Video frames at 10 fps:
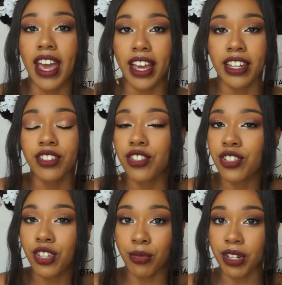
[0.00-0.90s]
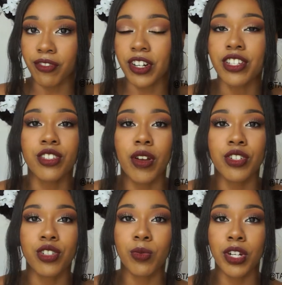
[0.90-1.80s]
and so different, so I
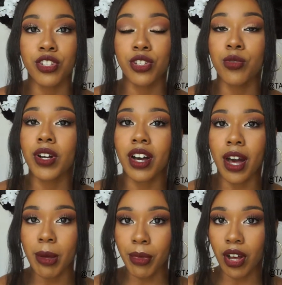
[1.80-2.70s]
just wanted to come